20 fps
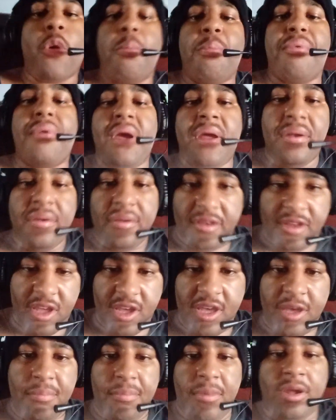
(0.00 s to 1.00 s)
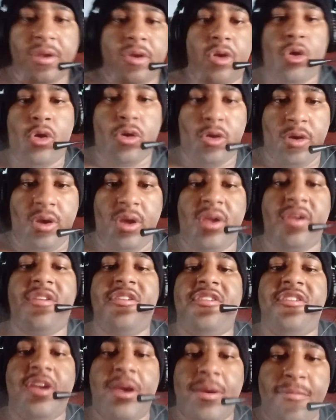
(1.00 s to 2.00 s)
Bret the Hitman Hart and
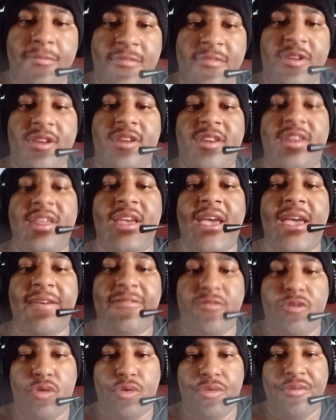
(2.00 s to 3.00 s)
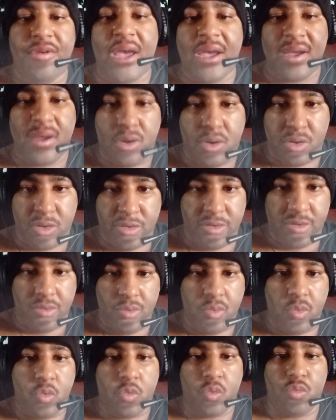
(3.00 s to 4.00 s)
Jim the Anvil Neidhart
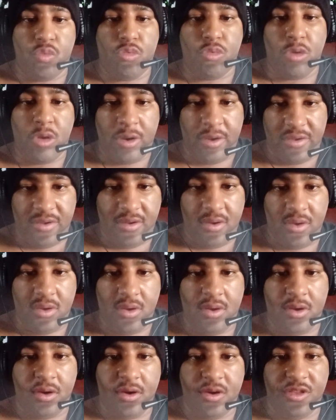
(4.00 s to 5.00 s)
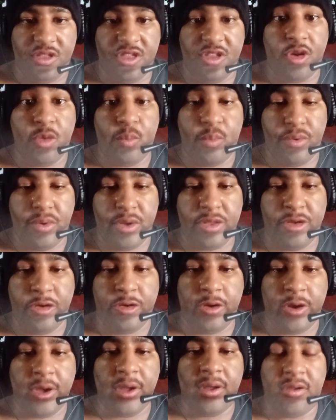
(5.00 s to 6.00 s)
want their
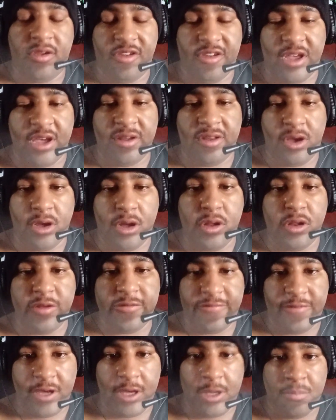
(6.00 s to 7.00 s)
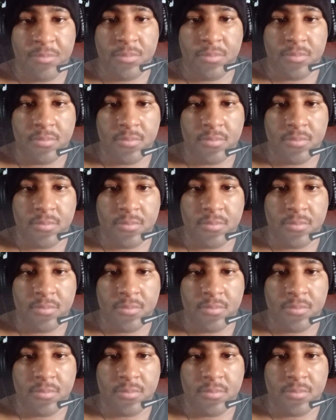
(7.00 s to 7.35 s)
brother inside the Hall of Fame.